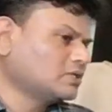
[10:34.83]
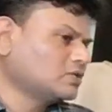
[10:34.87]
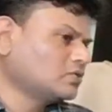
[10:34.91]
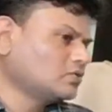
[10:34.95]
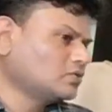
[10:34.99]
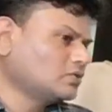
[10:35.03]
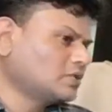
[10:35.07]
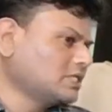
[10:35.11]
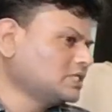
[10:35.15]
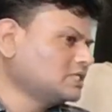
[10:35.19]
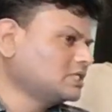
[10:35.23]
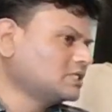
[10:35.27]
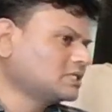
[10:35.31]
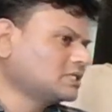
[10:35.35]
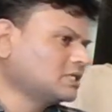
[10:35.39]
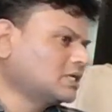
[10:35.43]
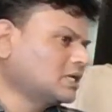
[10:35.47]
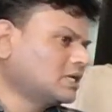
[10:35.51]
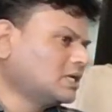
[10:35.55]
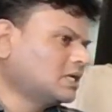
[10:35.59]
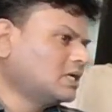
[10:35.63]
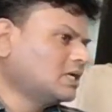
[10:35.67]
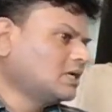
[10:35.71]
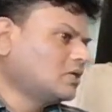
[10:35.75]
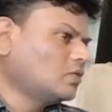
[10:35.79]
So this
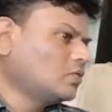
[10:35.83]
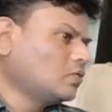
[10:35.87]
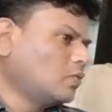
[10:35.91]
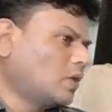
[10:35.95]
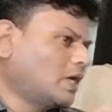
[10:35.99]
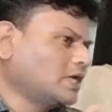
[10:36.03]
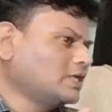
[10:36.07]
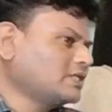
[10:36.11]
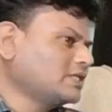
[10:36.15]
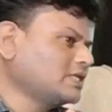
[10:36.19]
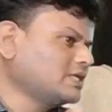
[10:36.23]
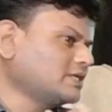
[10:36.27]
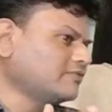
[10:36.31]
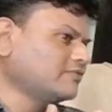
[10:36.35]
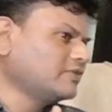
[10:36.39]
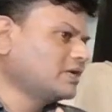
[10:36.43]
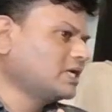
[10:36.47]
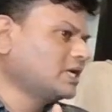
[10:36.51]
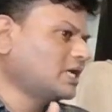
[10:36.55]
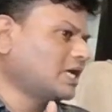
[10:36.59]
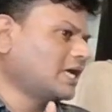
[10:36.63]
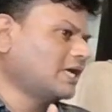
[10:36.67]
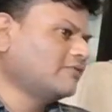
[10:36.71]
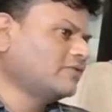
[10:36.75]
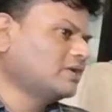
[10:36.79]
one thing
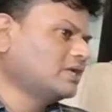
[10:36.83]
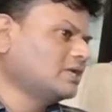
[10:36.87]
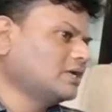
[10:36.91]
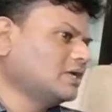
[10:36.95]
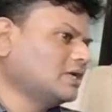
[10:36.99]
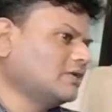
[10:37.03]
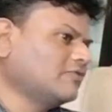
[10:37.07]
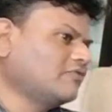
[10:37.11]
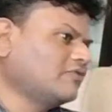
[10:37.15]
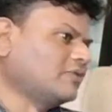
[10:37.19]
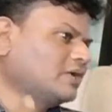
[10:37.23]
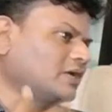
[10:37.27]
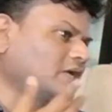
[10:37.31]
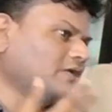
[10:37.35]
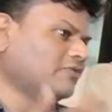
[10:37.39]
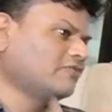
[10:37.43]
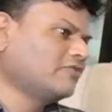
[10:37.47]
I will if